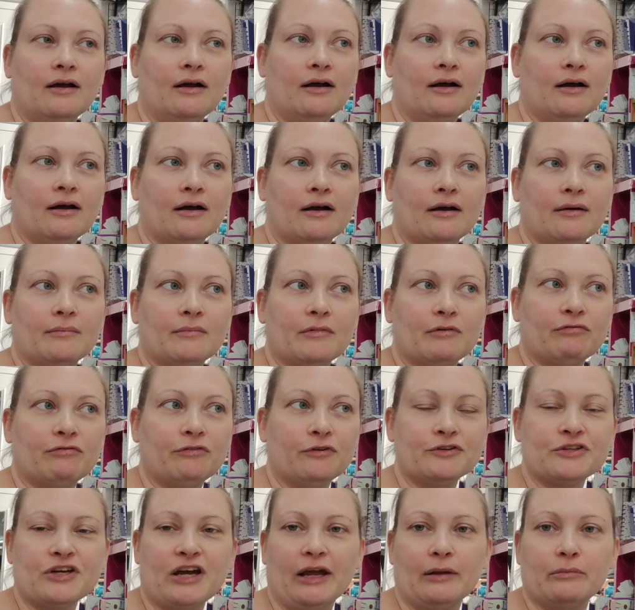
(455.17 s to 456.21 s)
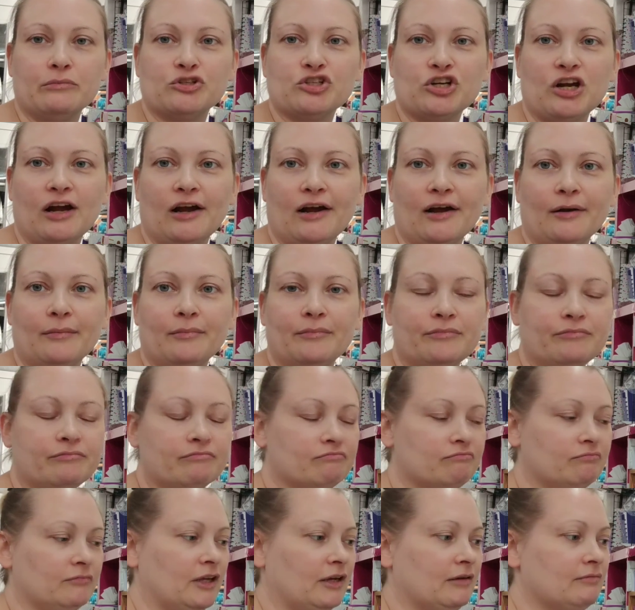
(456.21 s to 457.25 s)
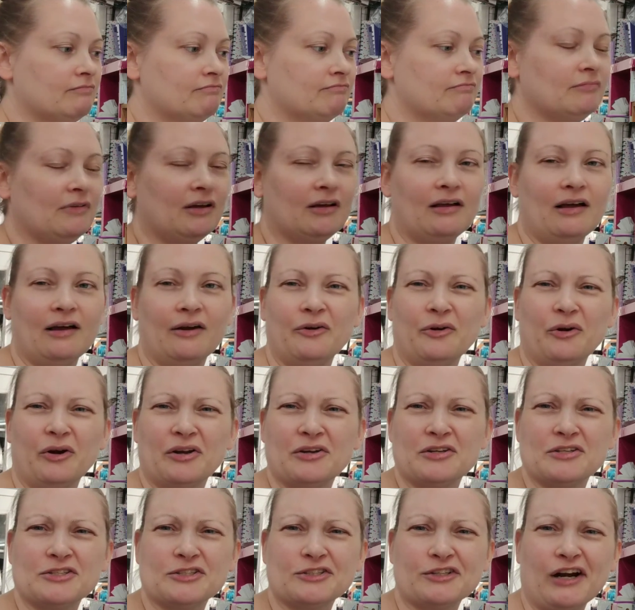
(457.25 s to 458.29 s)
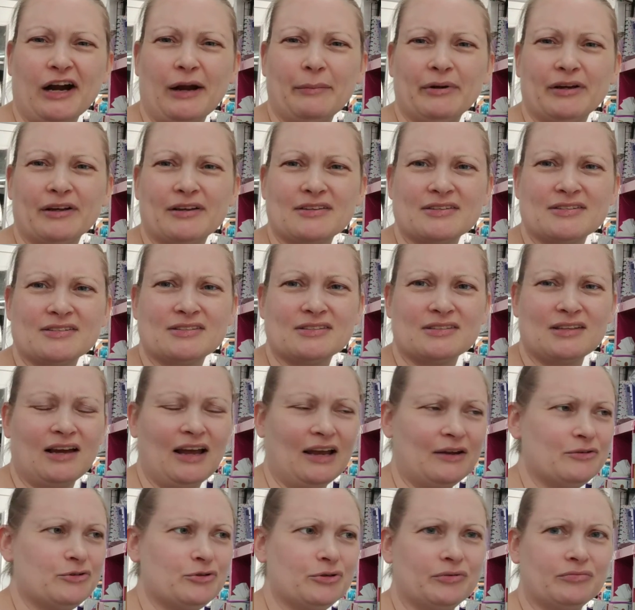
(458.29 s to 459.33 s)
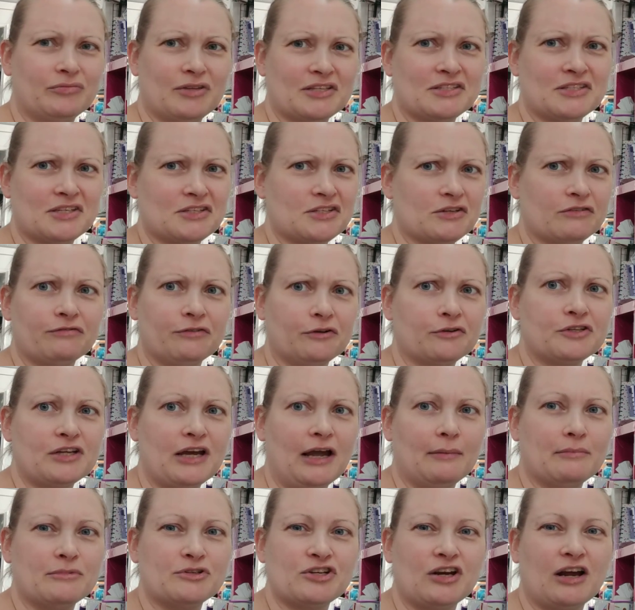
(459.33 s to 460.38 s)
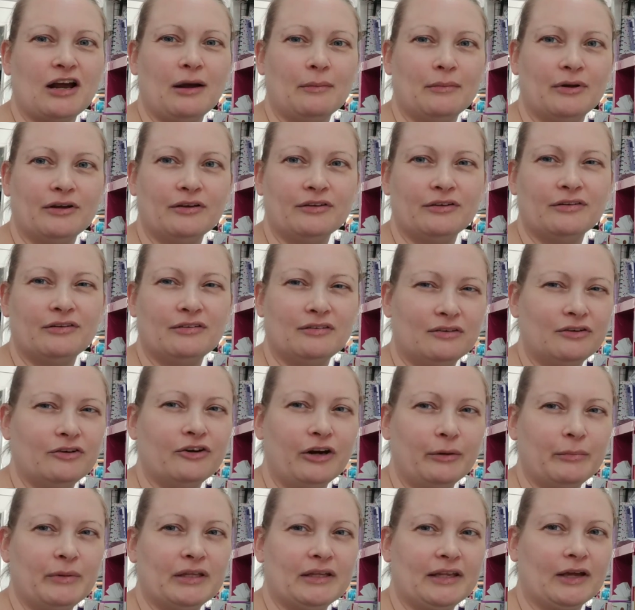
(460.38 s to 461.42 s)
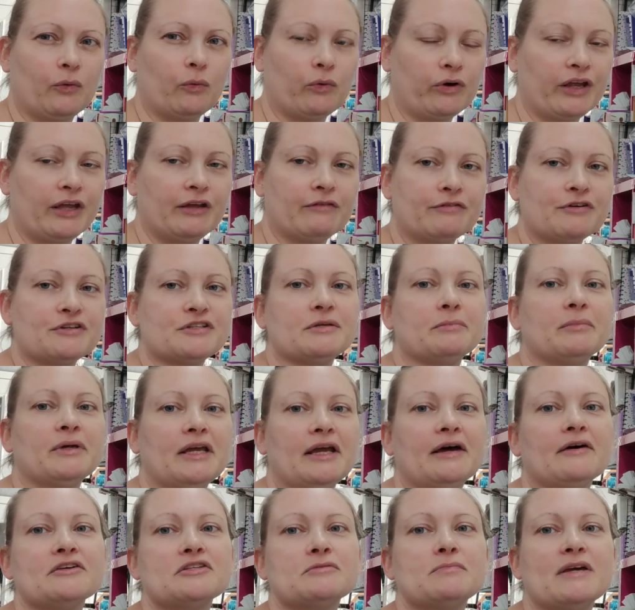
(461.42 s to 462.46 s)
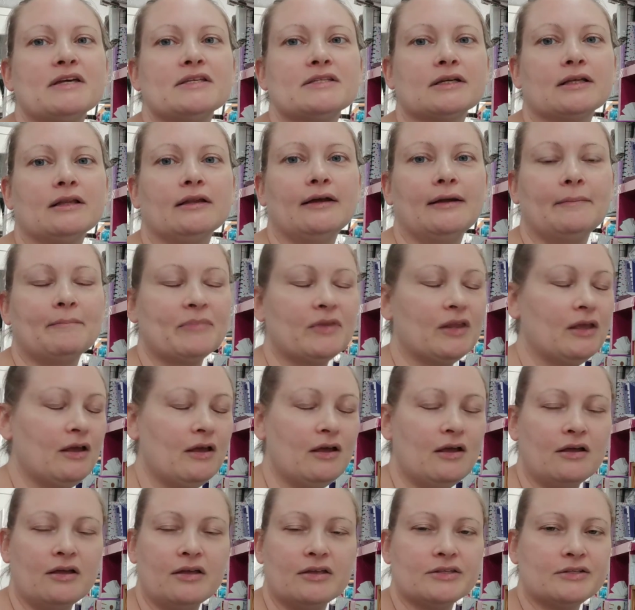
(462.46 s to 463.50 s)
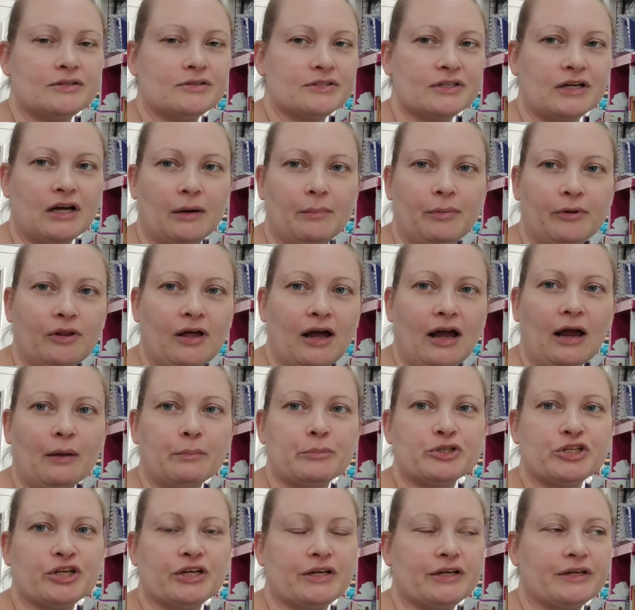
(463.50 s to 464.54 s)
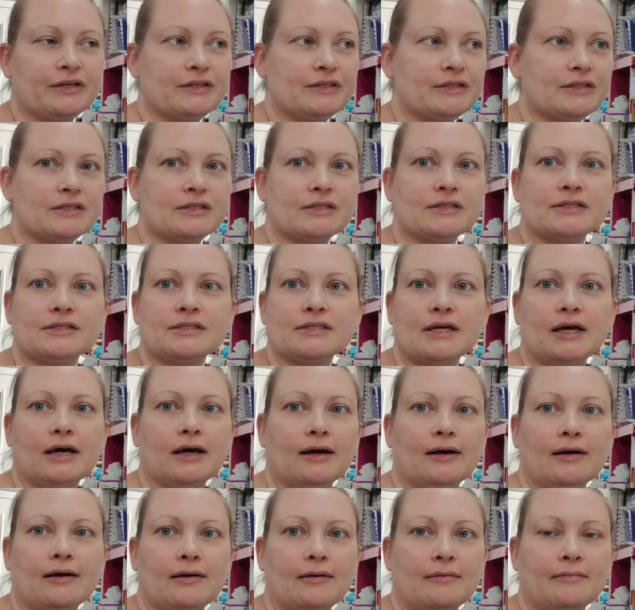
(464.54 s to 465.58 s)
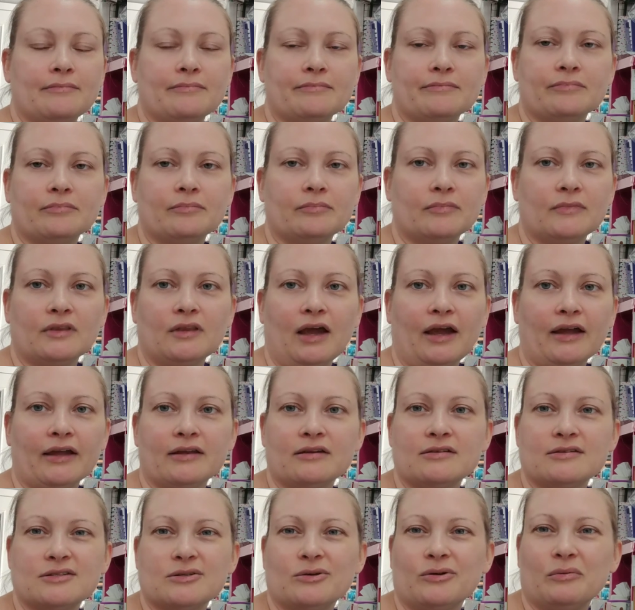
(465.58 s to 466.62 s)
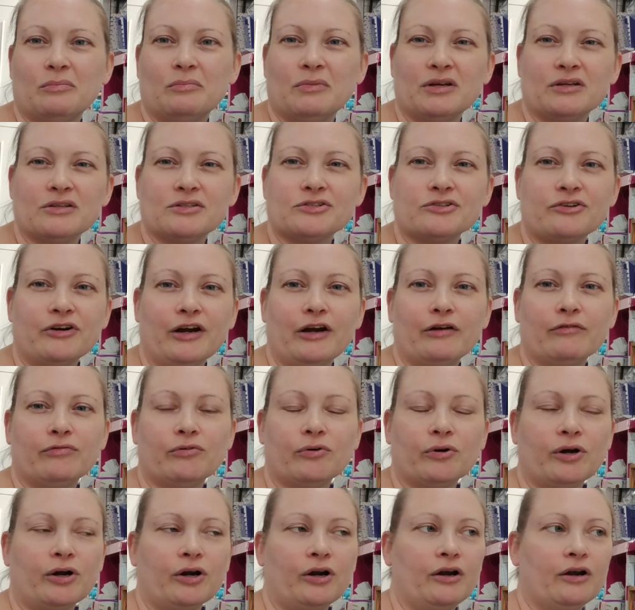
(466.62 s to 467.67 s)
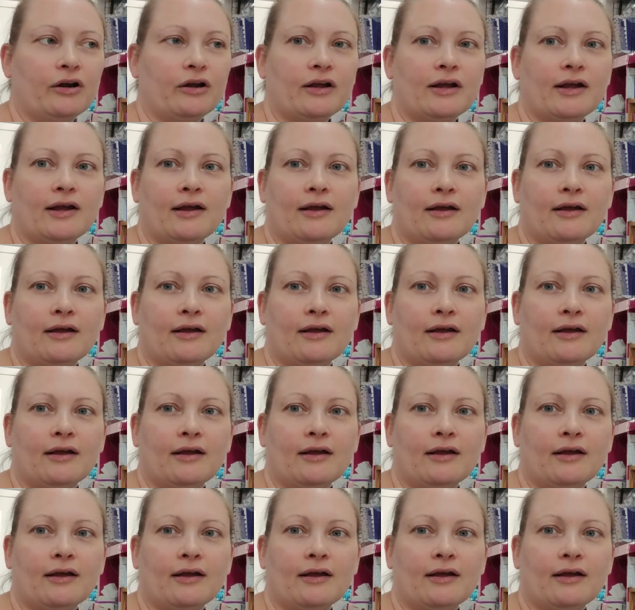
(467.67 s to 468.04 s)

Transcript: a full-time job. Like, I don't know how to describe it because this is a full-time job, but you know what I mean, like working for somebody else basically. So there's a couple options. I can do administrative work,